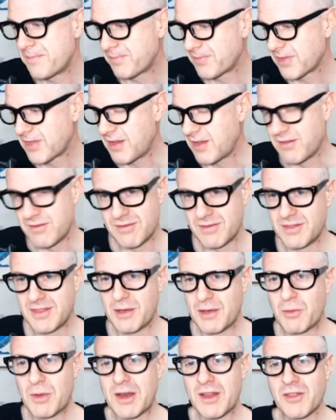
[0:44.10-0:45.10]
they're
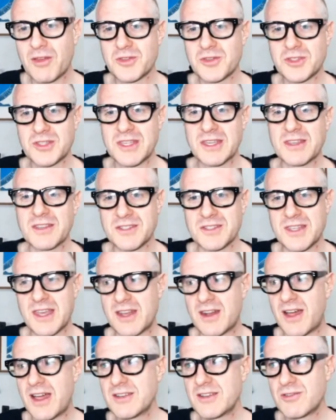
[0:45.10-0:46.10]
one of those things
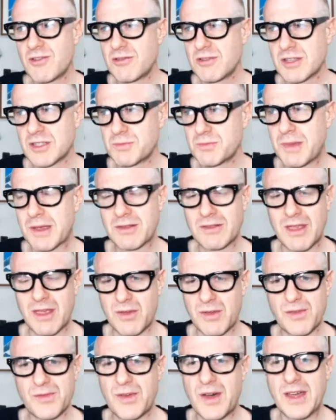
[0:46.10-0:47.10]
that I don't expect to
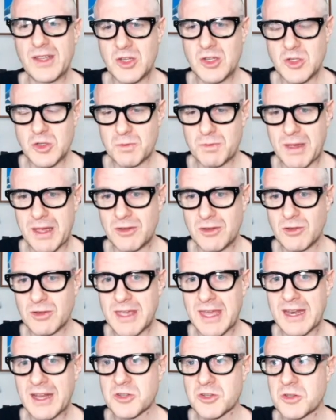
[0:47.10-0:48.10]
ever find in Japan. You
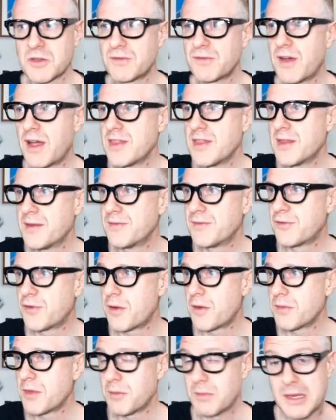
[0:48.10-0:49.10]
can actually find them
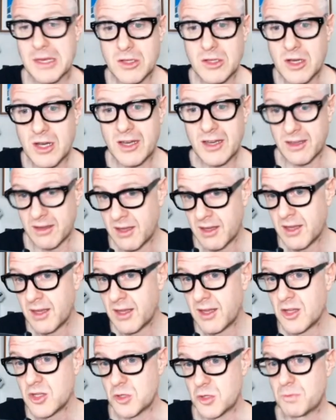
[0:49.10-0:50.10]
from the Meat Guy
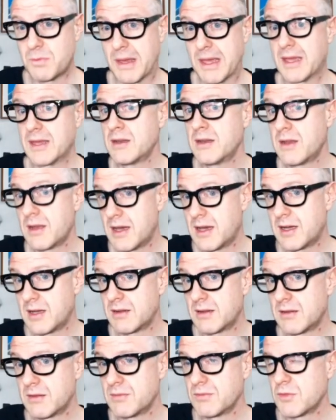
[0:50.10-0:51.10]
Japan,
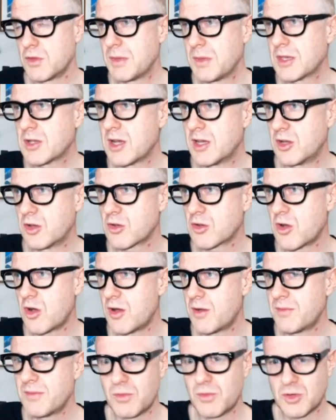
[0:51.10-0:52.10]

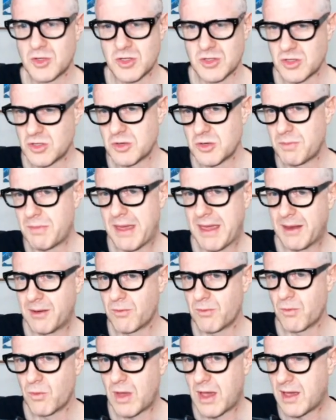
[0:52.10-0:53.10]
themeatguy.com, which is a
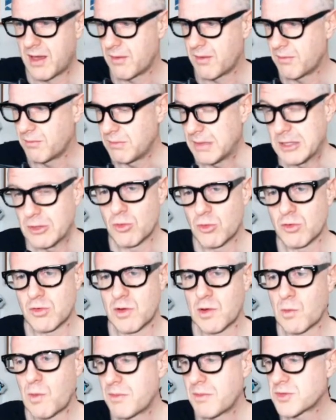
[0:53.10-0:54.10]
Japan meat
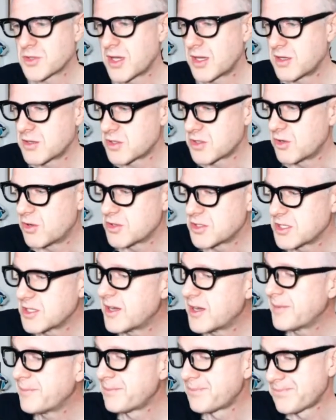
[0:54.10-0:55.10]
ordering website. It's an Aussie
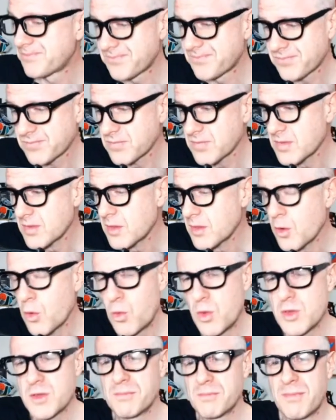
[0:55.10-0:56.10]
guy.
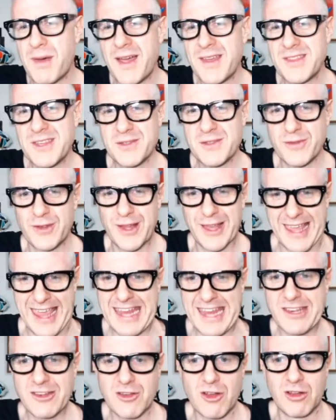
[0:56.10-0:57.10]
Or you can buy these for like
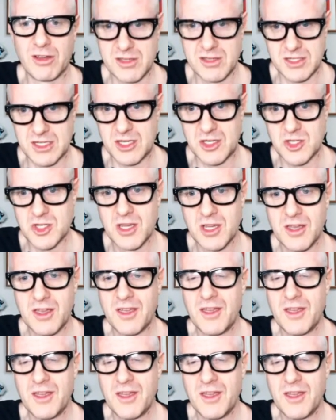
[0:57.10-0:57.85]
$8 each,